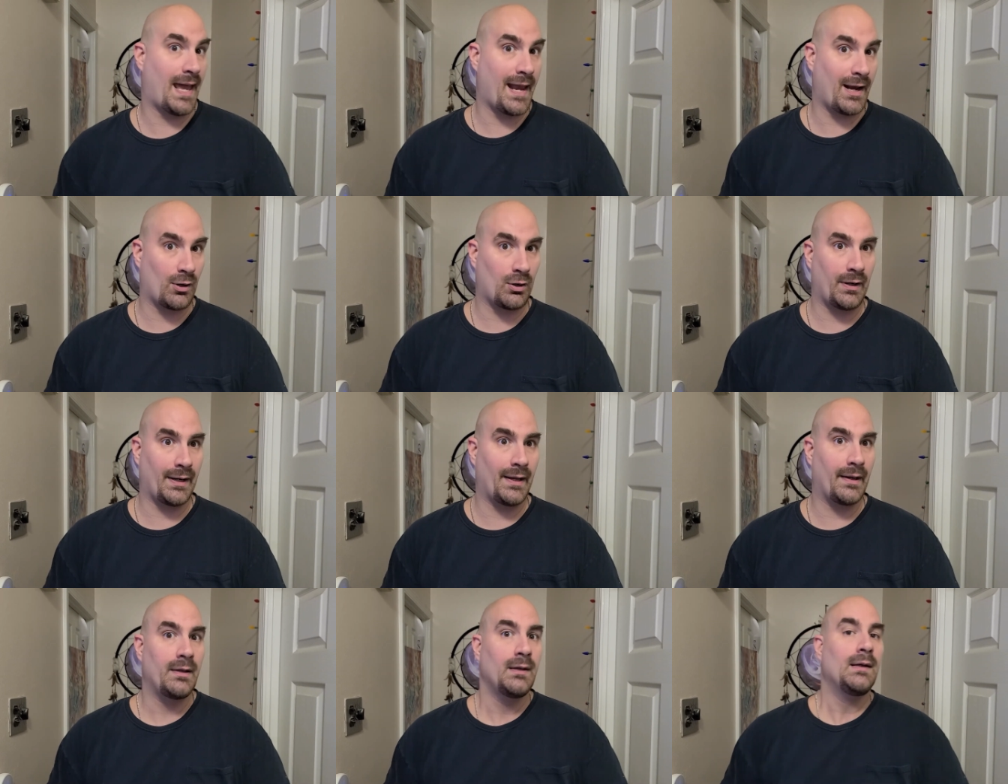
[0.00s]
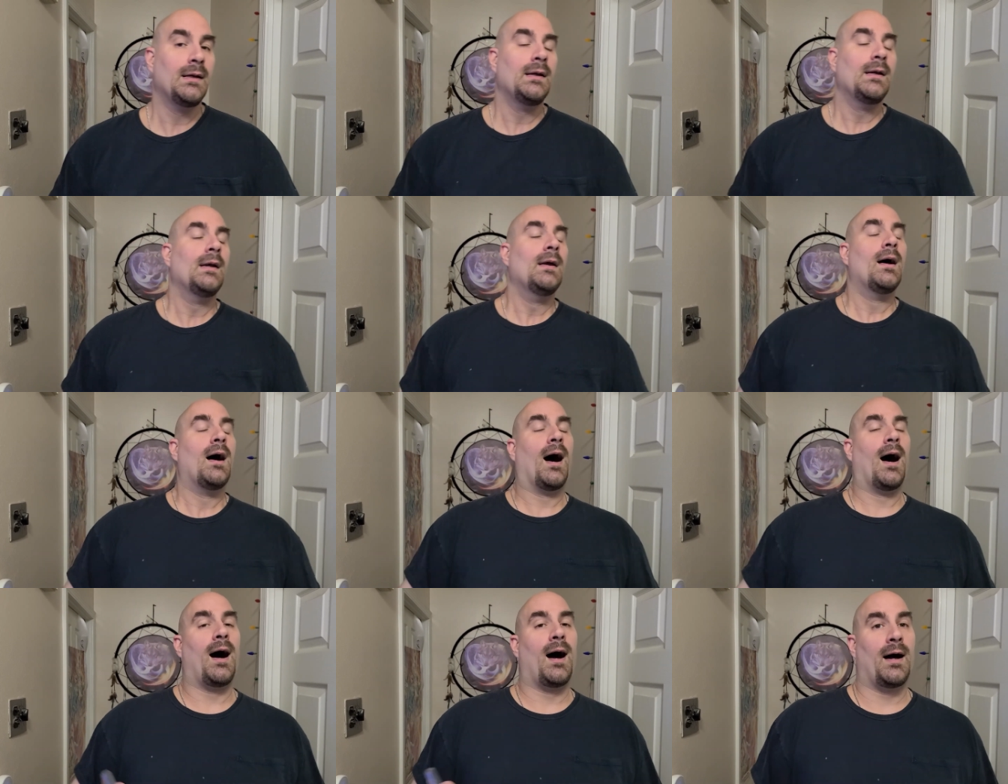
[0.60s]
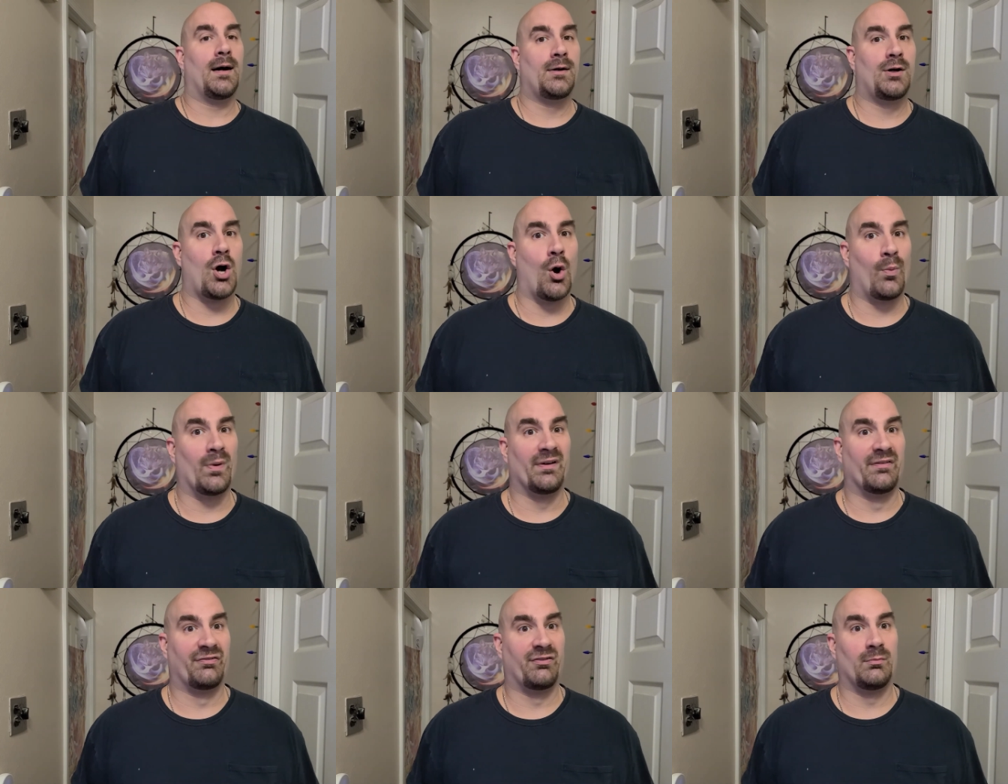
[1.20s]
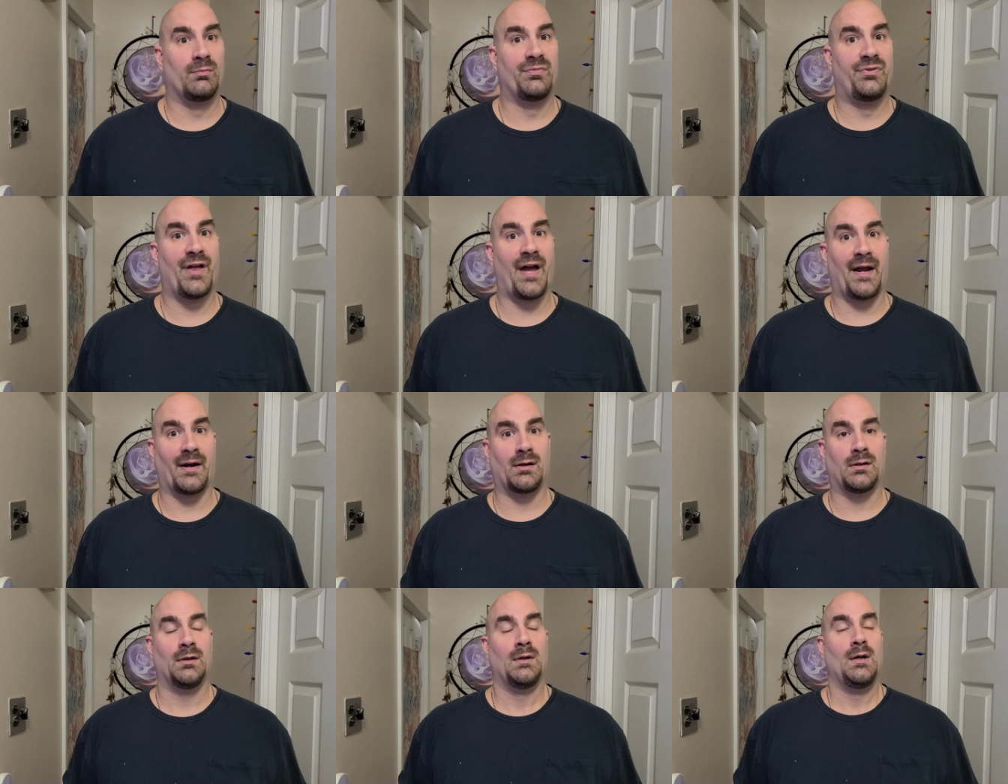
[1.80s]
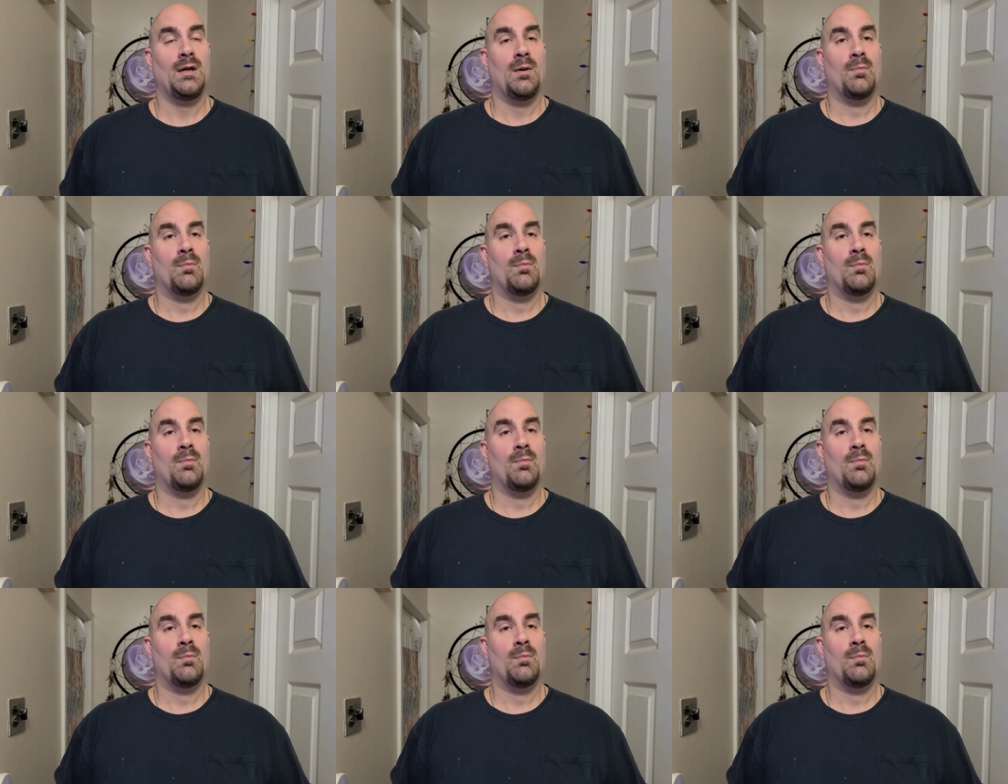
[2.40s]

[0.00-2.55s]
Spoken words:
area going from there.